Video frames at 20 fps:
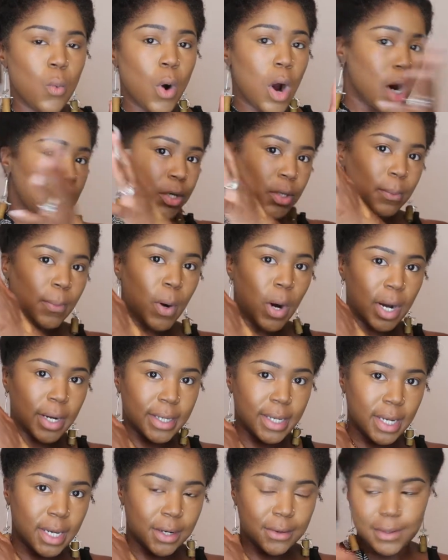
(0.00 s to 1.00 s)
water
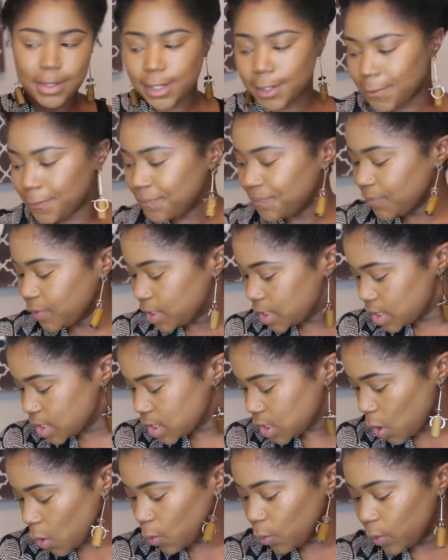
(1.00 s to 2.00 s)
park area,
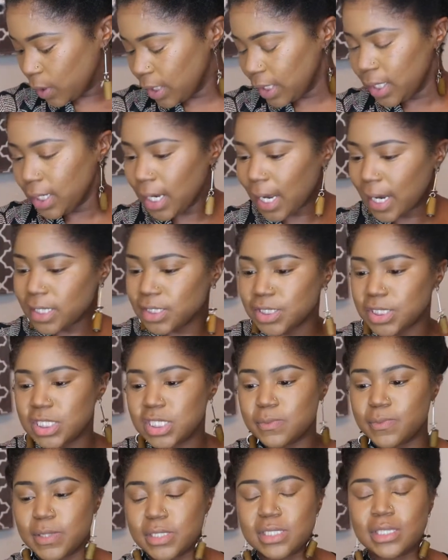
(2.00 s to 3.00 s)
so we actually
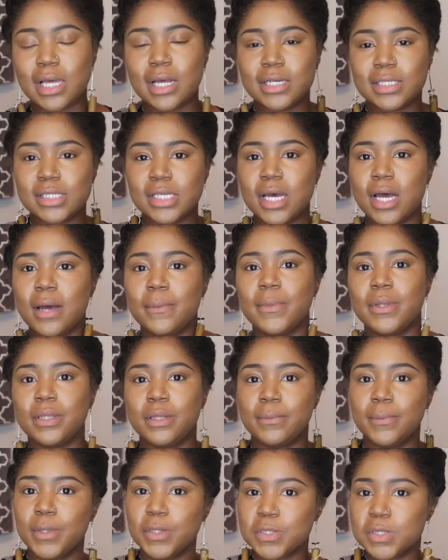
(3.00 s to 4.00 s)
spent a lot of time in
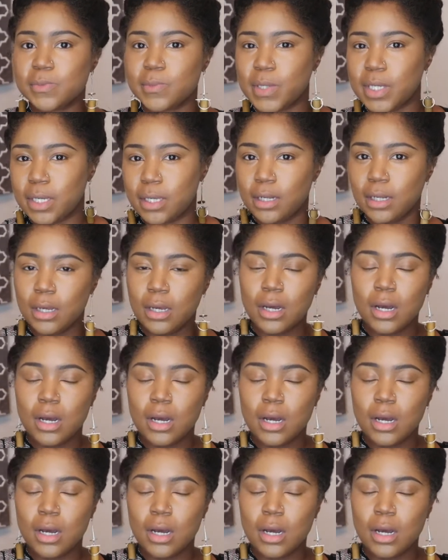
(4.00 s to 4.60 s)
the amusement